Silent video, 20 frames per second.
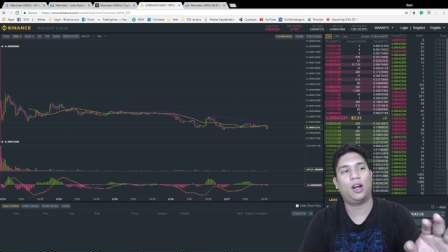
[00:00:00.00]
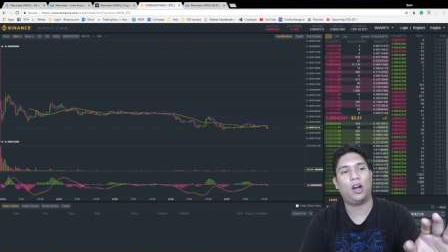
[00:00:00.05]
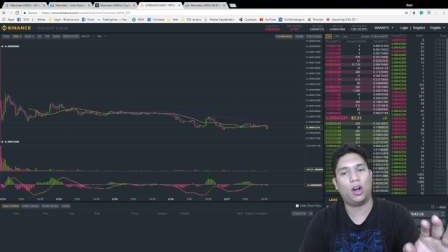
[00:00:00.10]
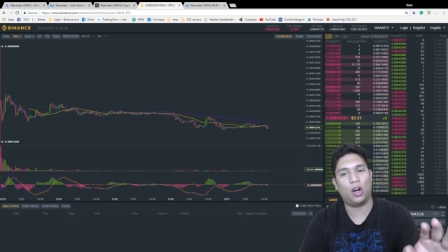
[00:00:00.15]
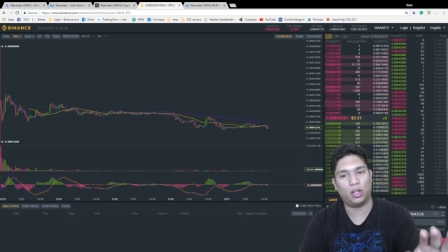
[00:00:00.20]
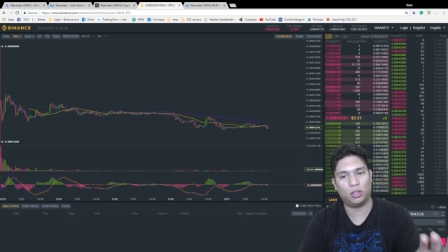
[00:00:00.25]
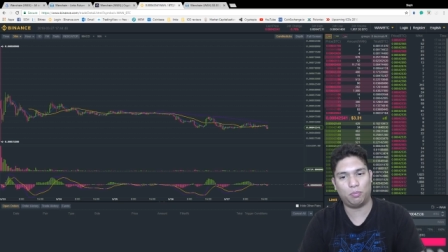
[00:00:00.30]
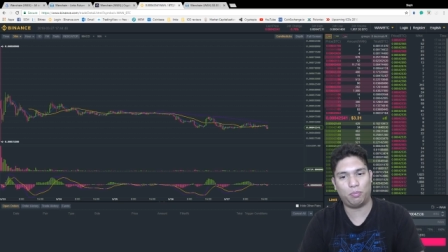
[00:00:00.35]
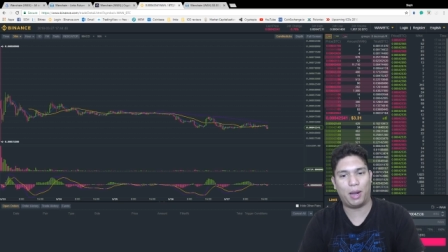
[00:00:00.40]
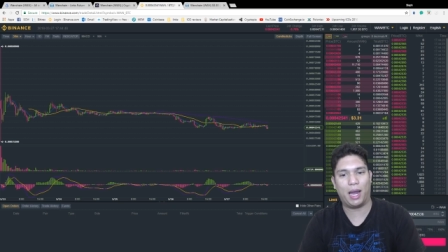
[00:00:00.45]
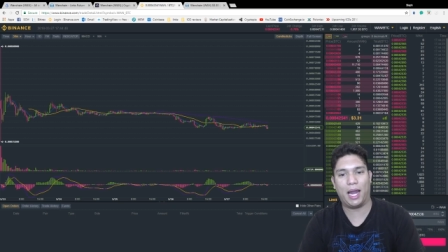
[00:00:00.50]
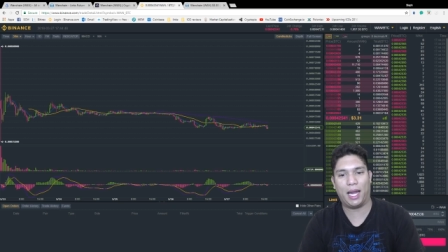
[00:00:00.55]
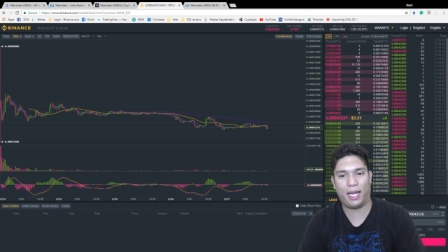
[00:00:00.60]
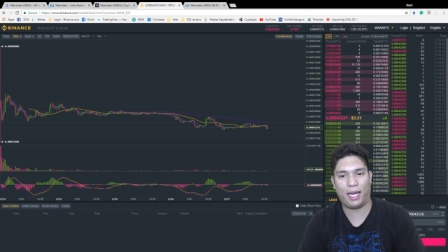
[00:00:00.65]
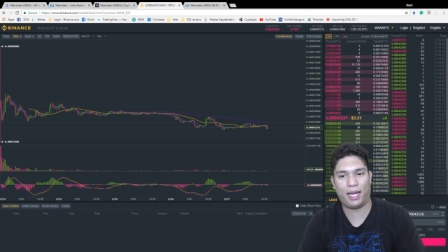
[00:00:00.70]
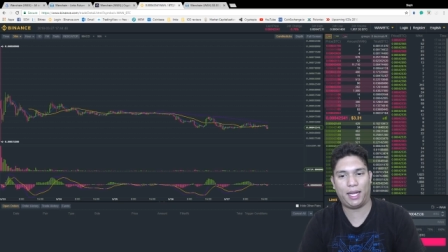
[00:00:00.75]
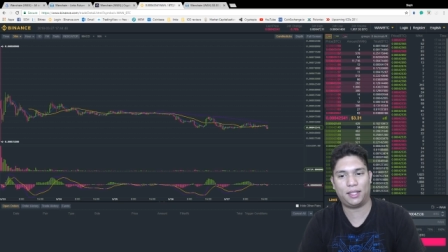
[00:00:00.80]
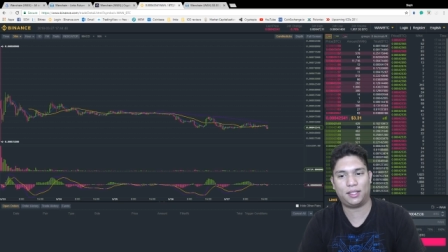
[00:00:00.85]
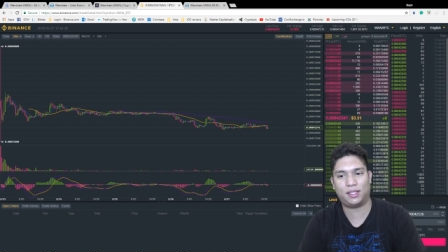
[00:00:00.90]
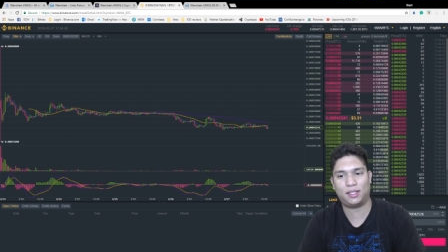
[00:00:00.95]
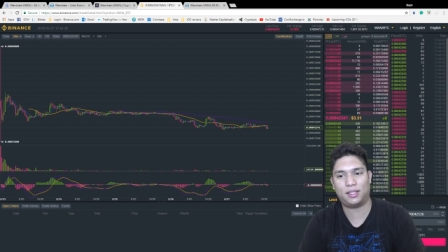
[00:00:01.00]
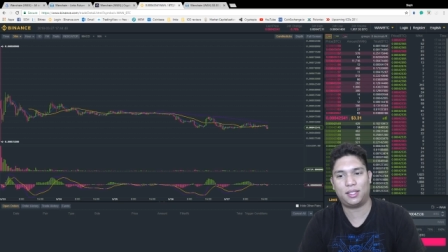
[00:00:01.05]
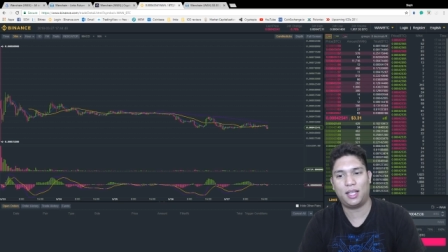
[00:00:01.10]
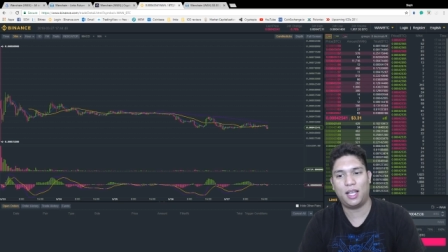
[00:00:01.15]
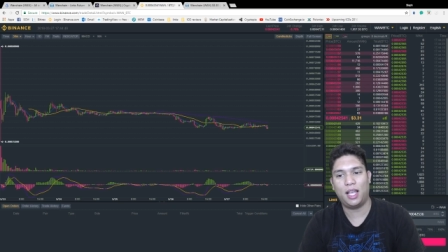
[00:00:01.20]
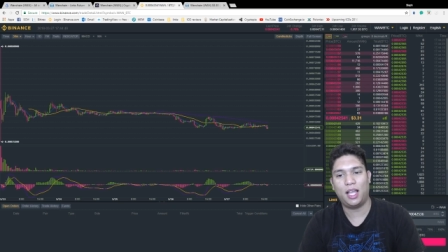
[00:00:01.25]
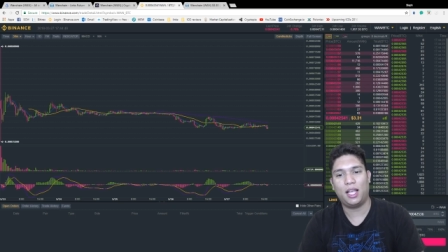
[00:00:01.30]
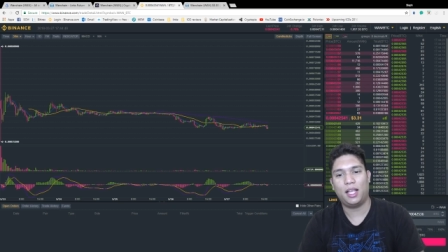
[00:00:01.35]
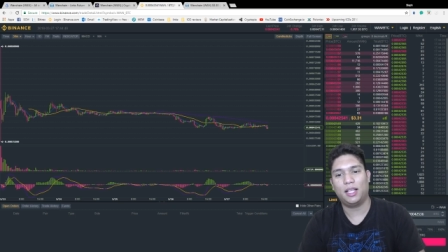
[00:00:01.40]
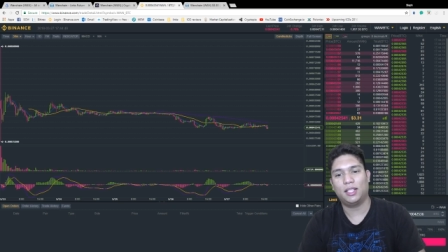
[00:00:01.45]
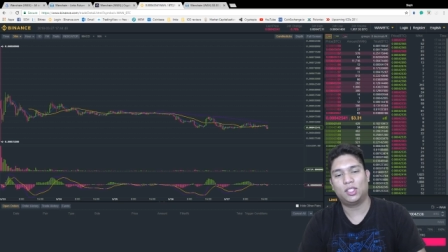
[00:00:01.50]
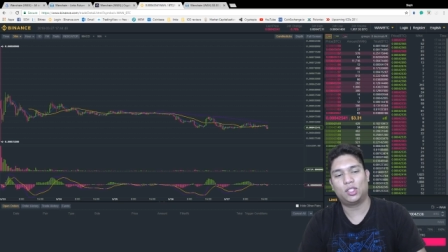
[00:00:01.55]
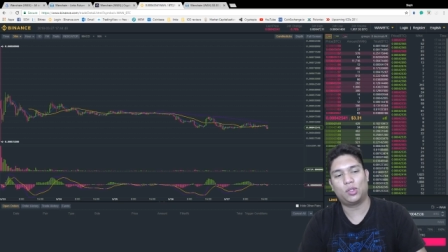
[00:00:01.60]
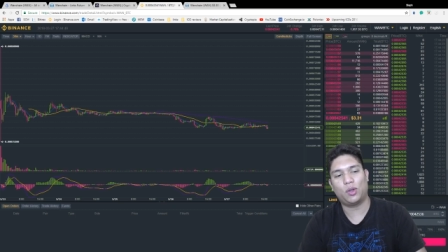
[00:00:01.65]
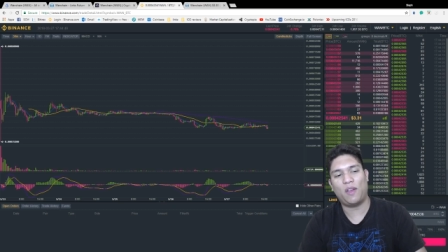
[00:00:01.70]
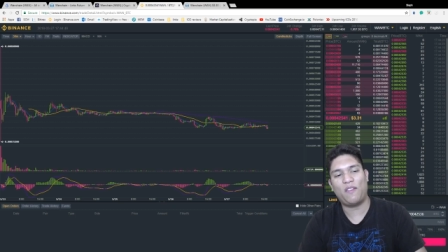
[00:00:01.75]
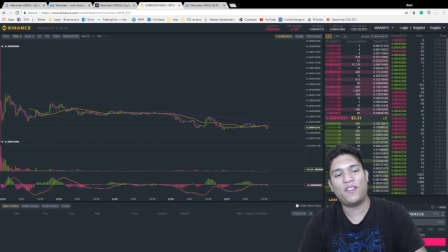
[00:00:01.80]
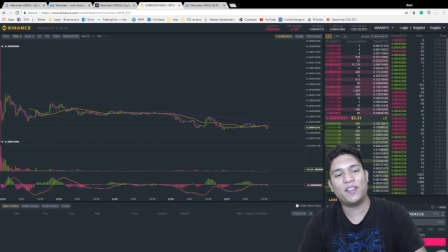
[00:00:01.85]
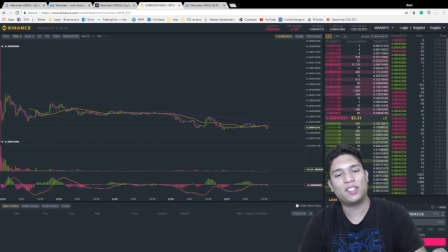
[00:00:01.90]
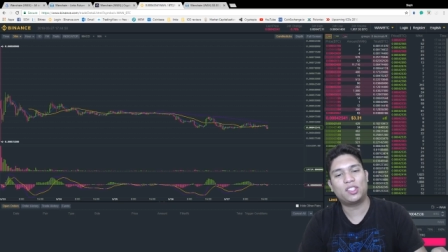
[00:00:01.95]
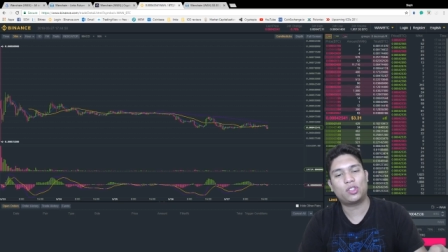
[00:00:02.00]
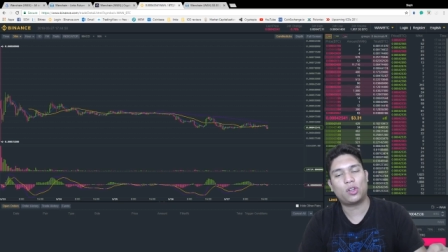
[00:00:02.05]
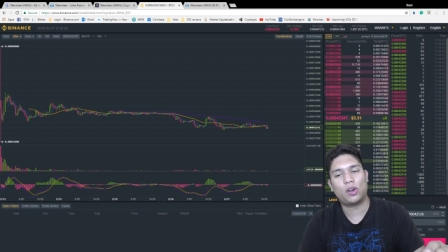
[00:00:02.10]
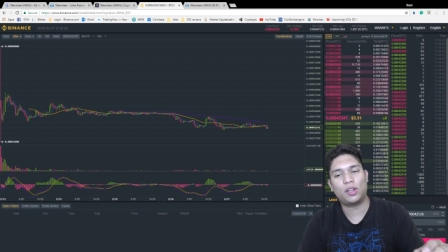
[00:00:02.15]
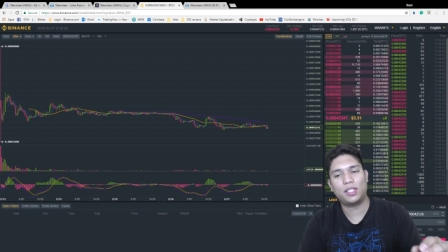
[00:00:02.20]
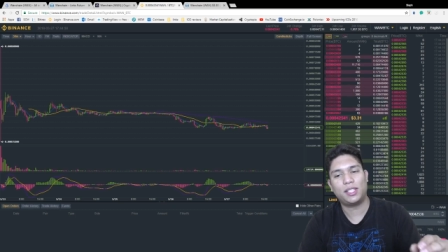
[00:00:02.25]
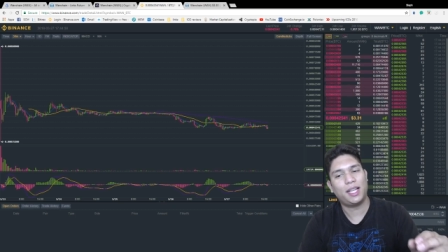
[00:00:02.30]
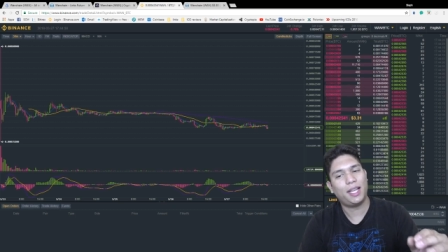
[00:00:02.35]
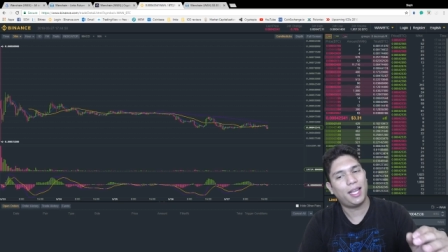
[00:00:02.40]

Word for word: on Binance. So if it starts